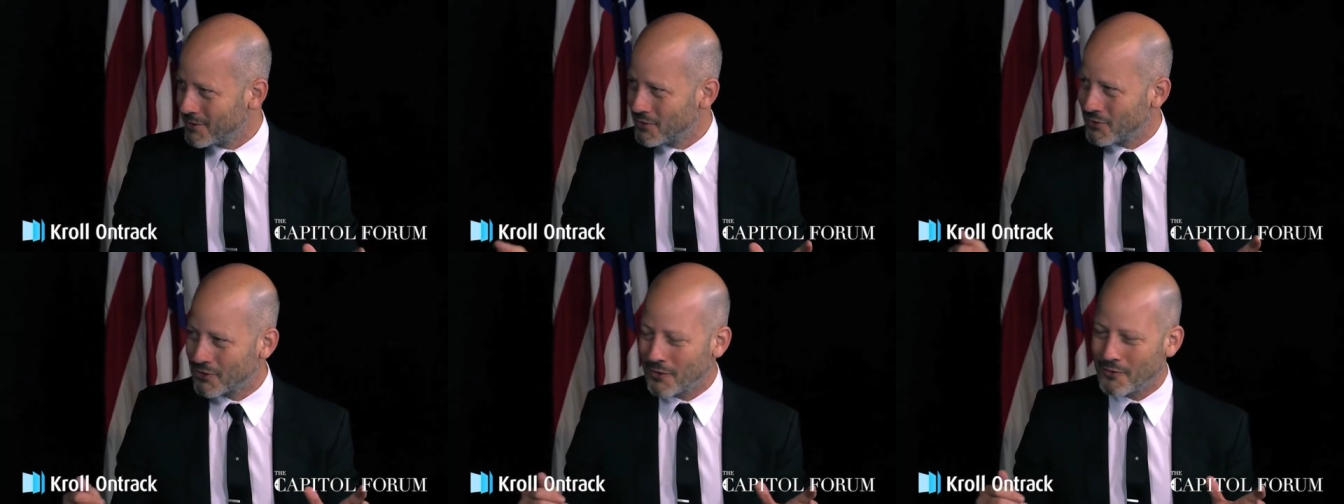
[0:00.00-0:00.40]

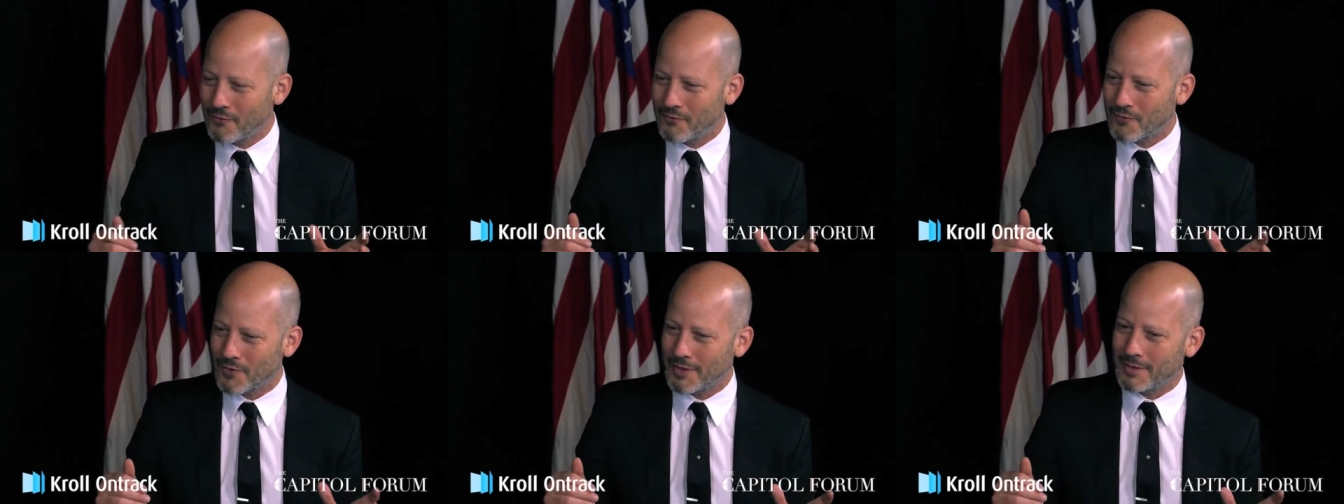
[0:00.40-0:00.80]
So
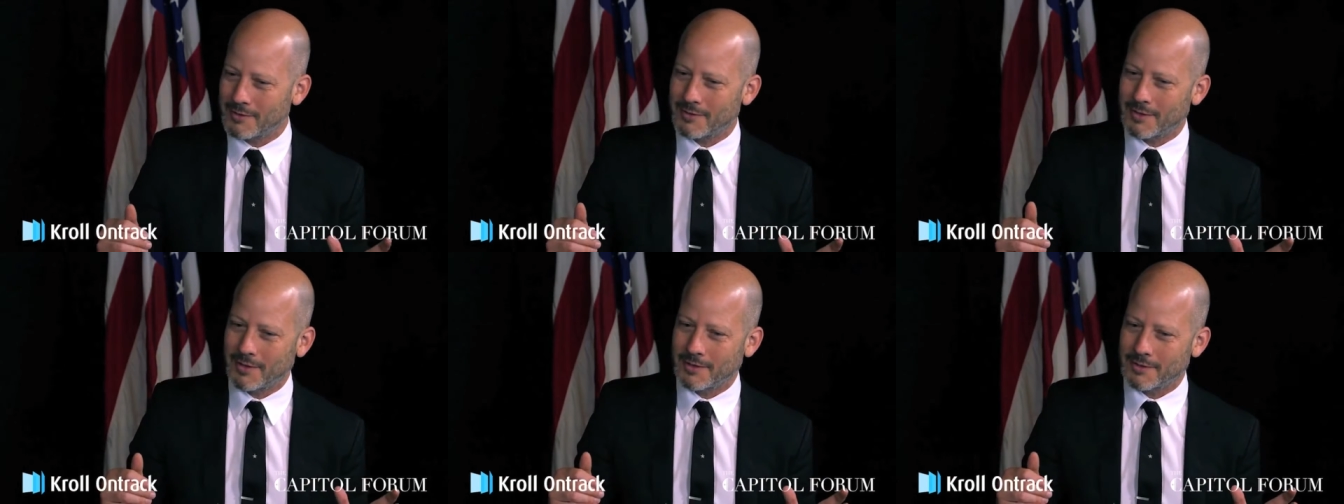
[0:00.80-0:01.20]
for
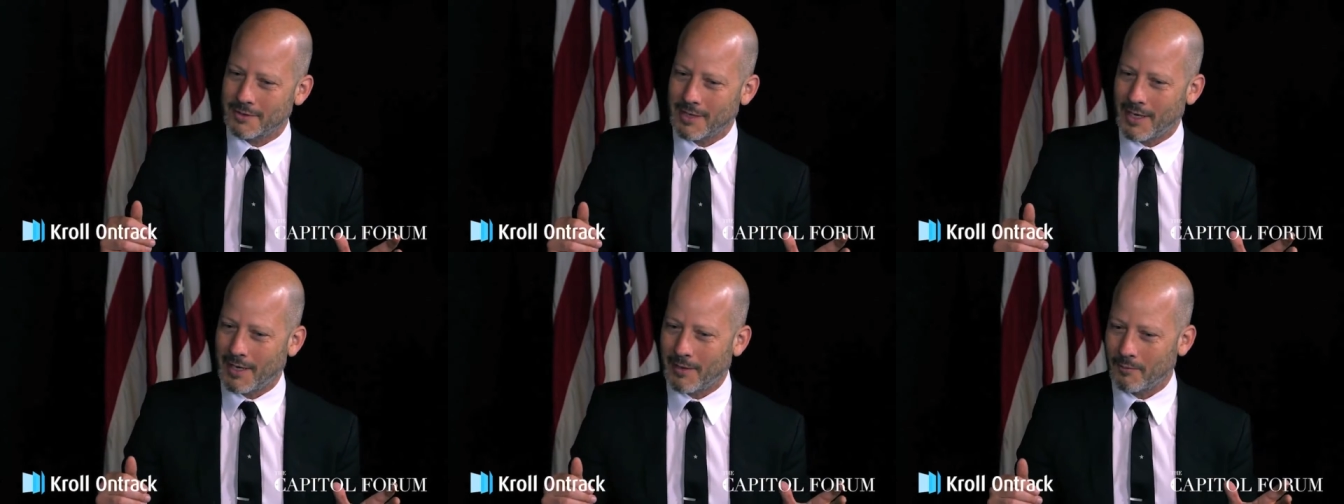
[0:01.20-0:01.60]
instance,
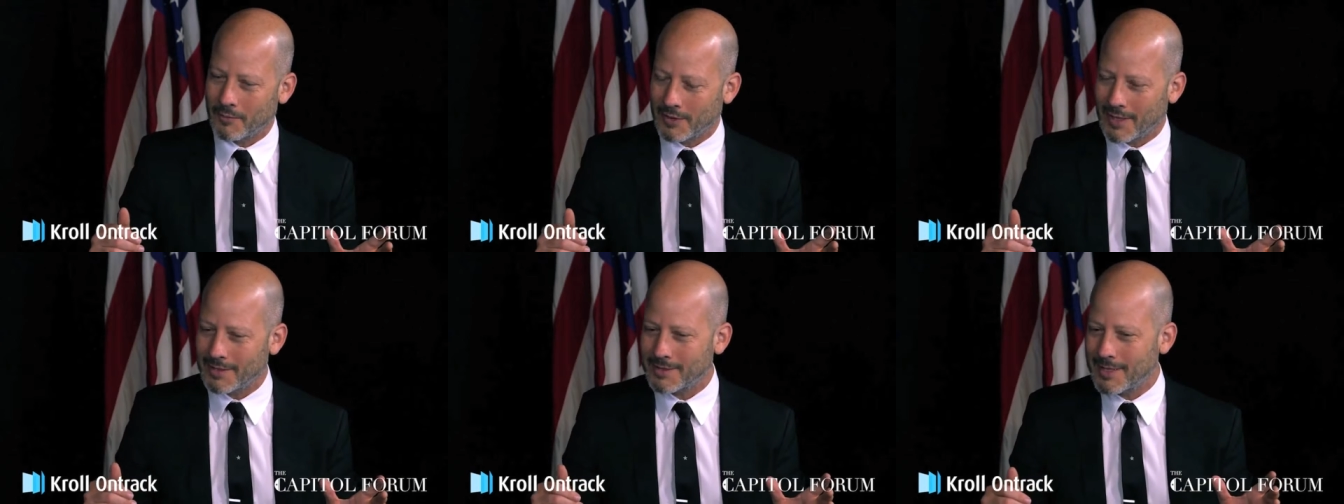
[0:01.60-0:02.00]
um,
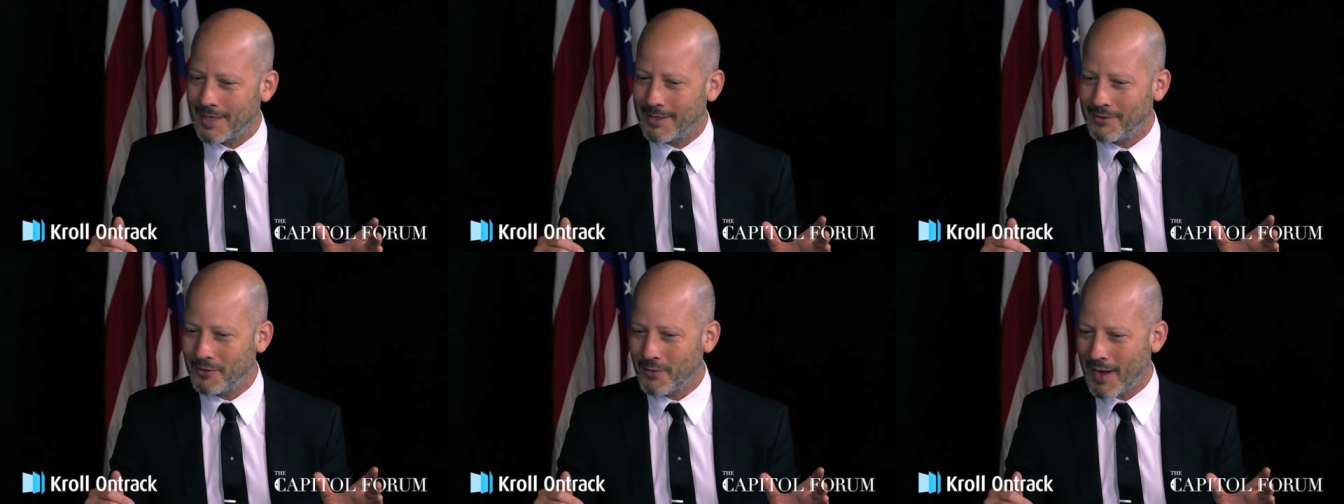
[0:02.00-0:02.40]
let's say
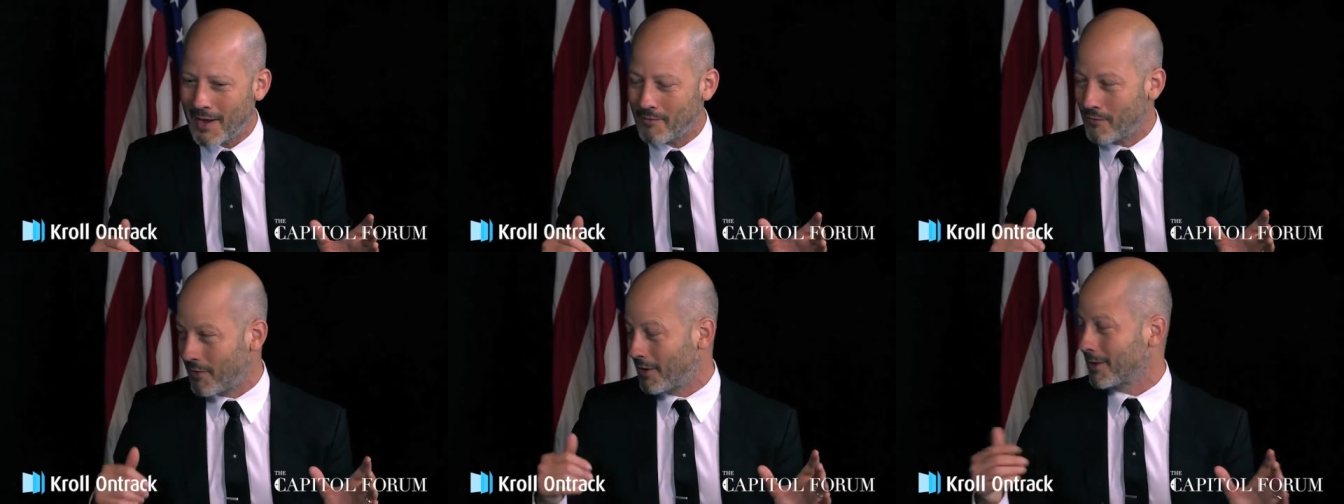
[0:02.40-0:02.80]
you have
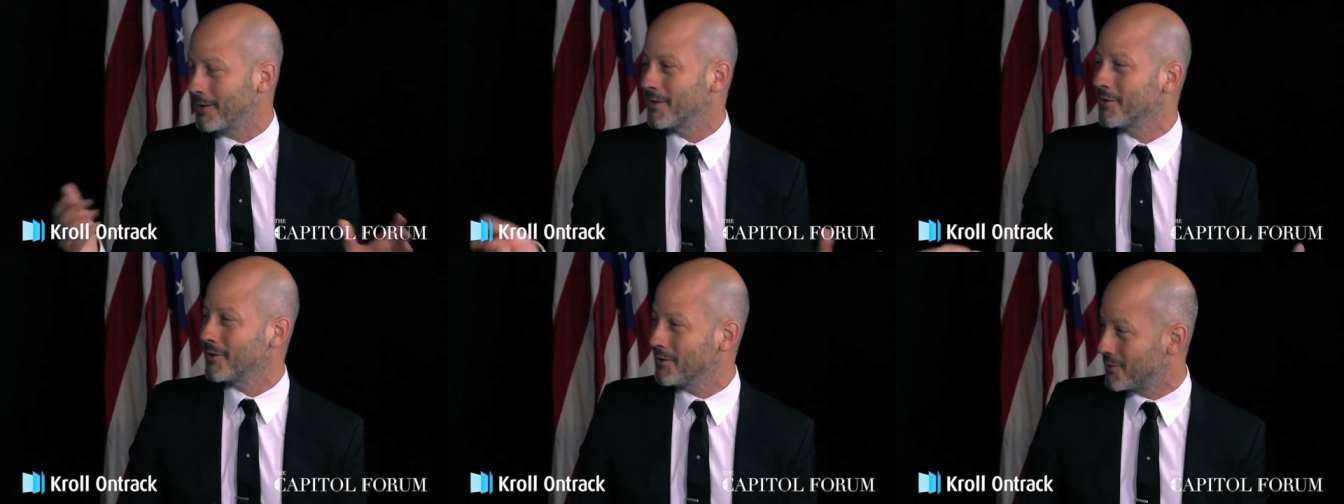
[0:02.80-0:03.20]
a
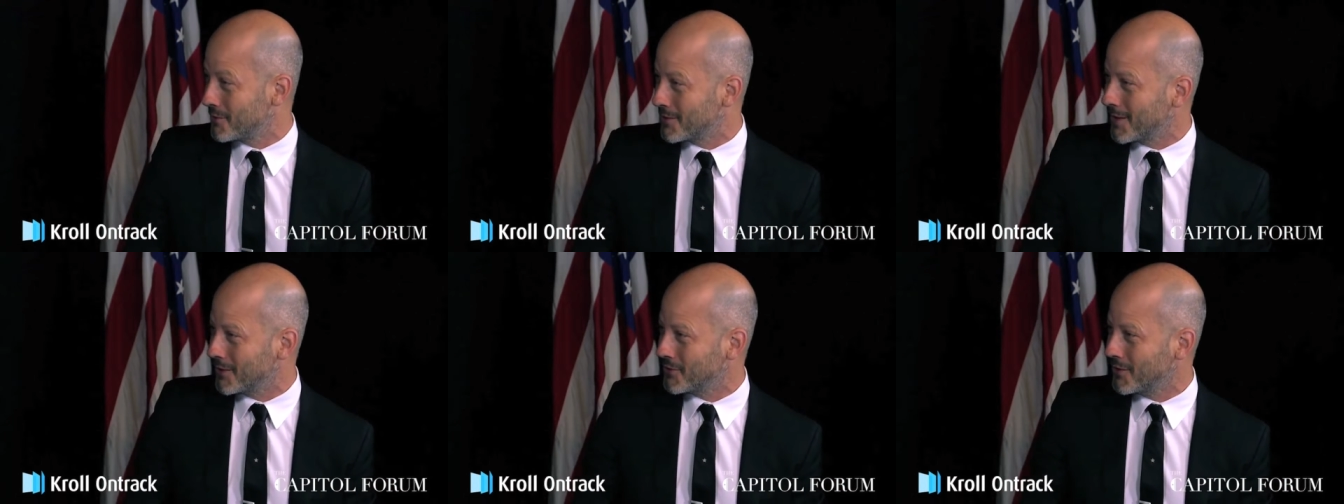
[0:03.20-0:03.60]
voluntary
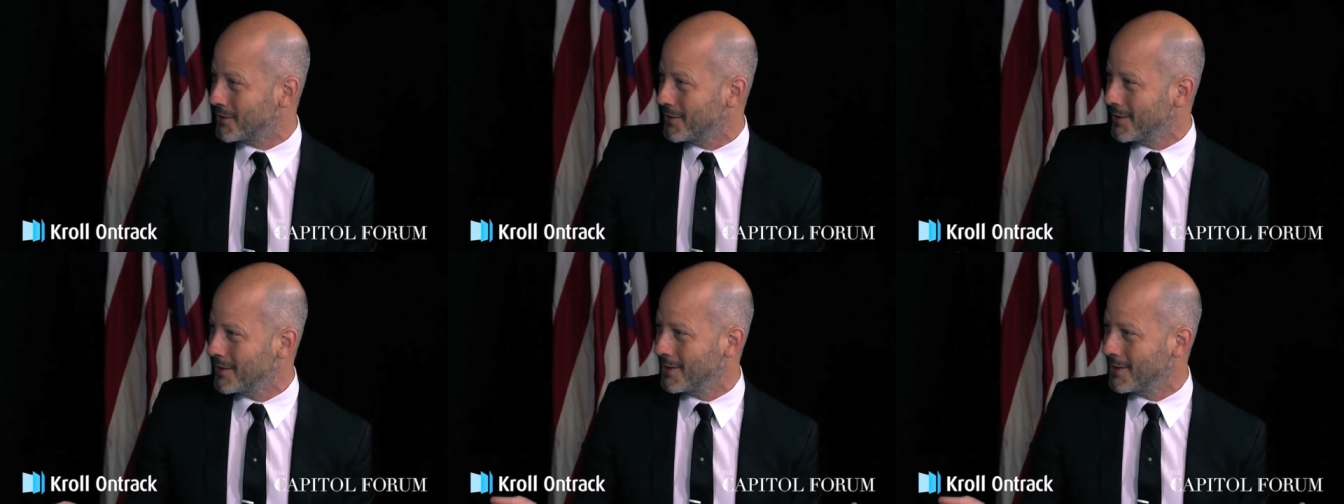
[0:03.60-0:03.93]
jurisdiction